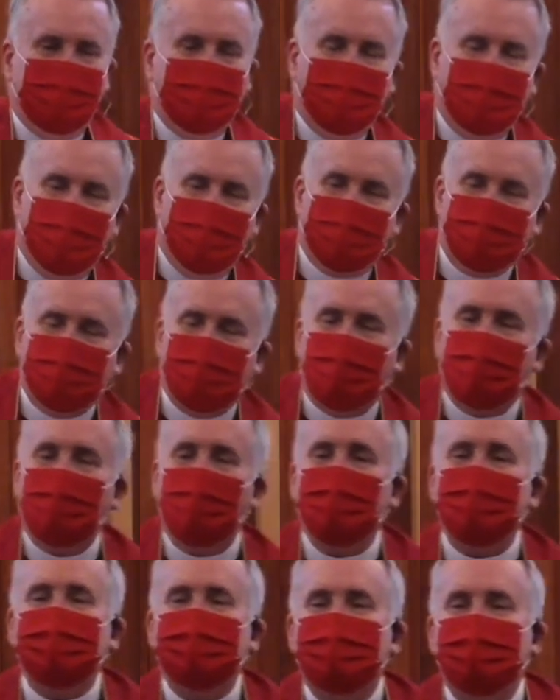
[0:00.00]
As Corrie
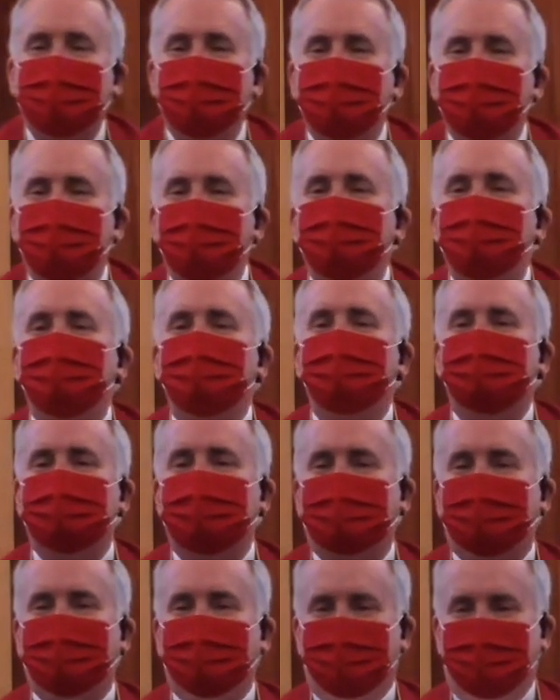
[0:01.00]
ten Boom
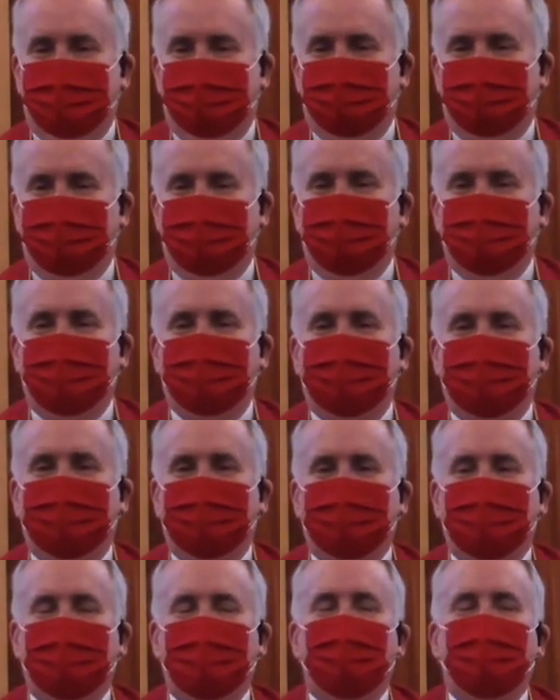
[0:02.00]
says,
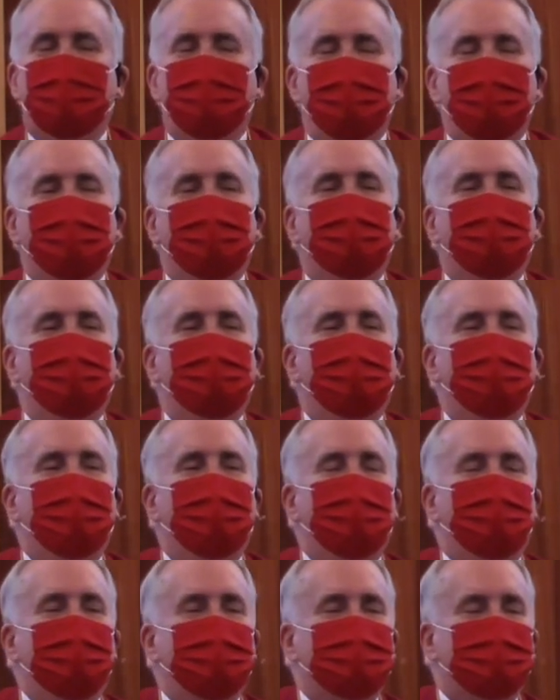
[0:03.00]
who
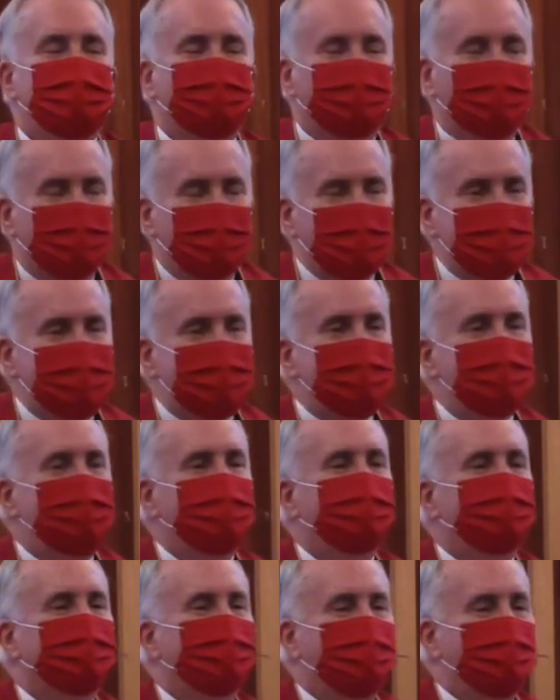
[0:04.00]
was freed
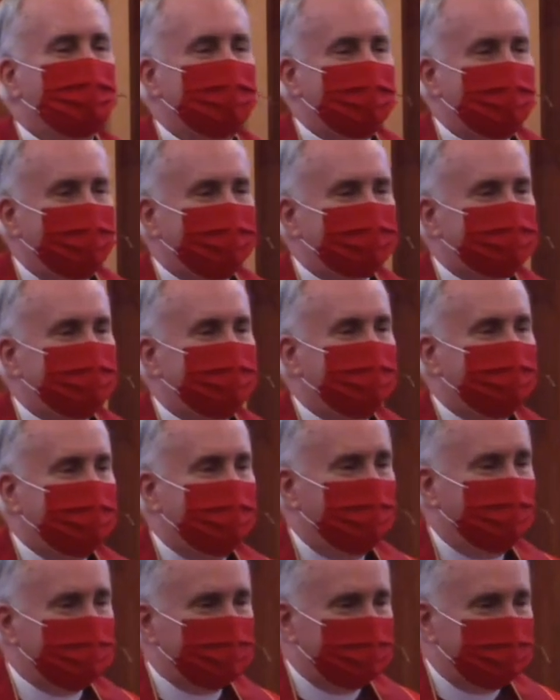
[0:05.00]
from a Nazi
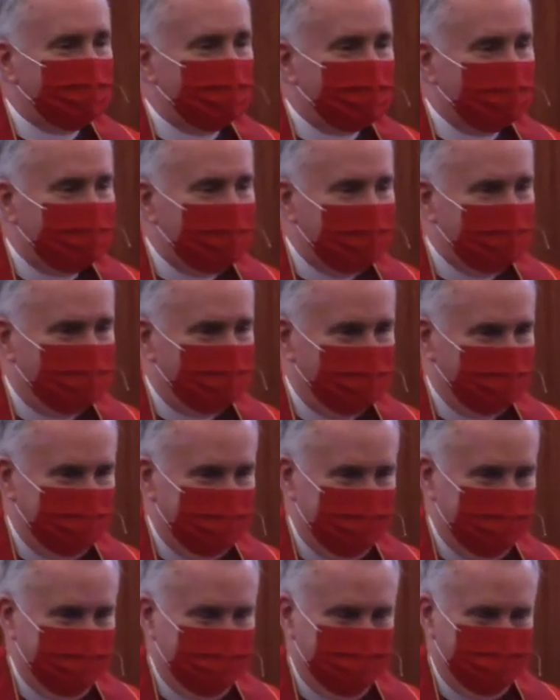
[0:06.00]
concentration
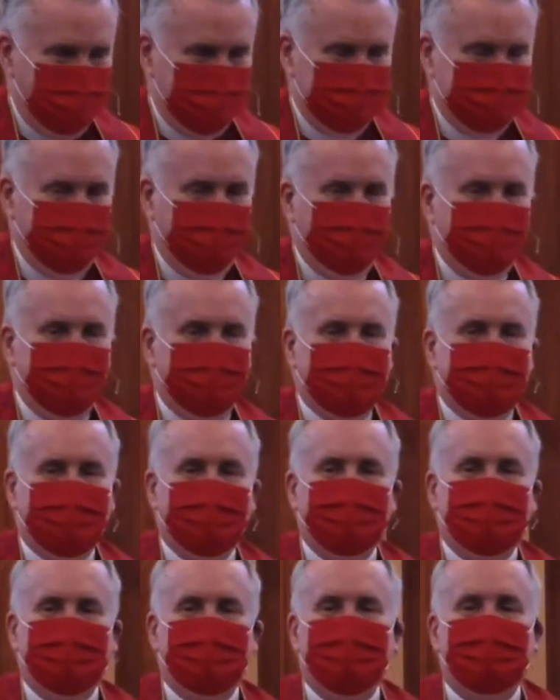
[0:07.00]
camp
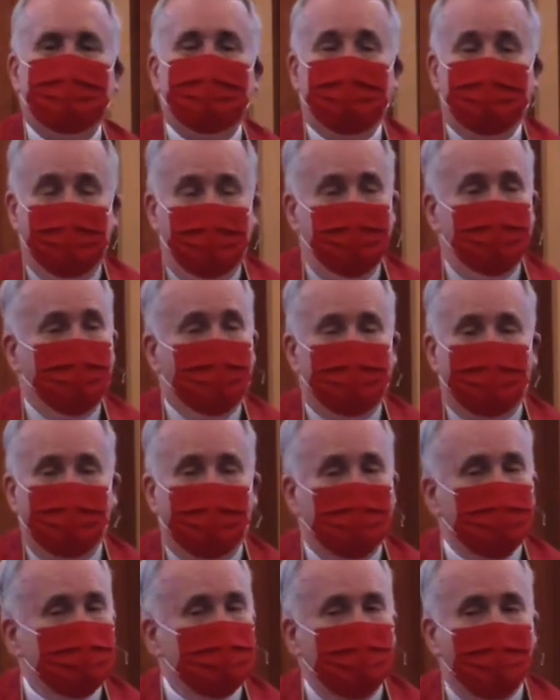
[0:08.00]
and therefore
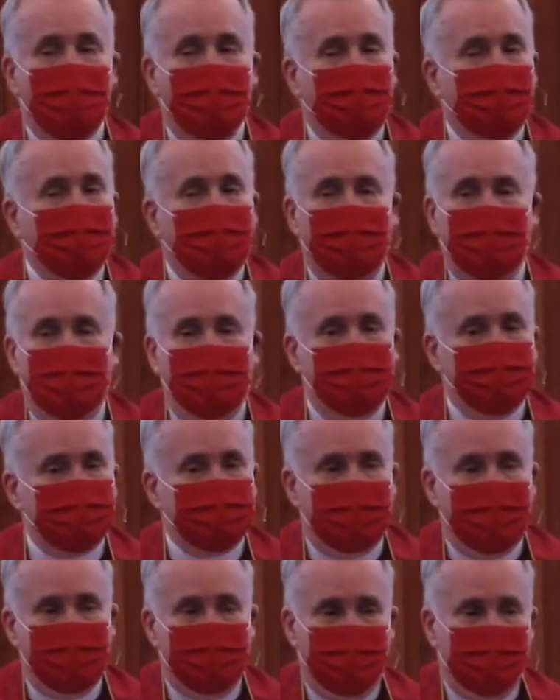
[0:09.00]
knew horror and
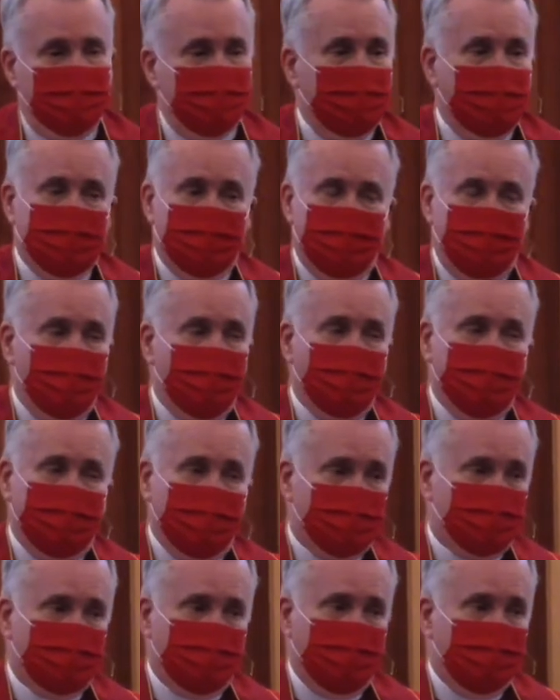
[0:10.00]
trauma like few of
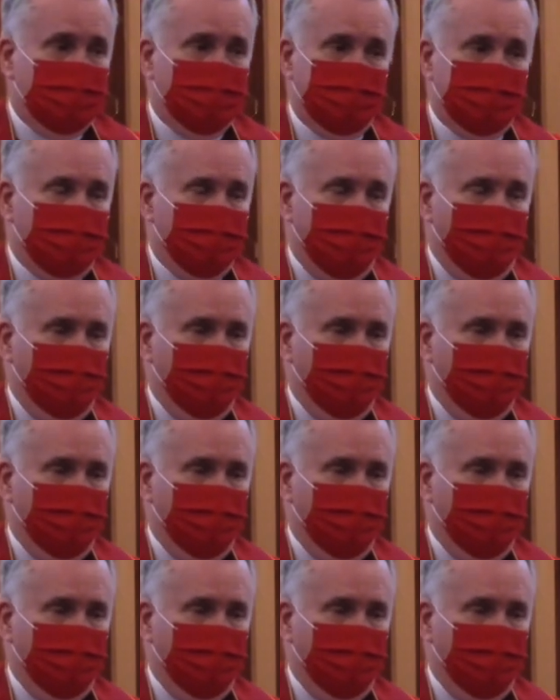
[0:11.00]
us will ever know.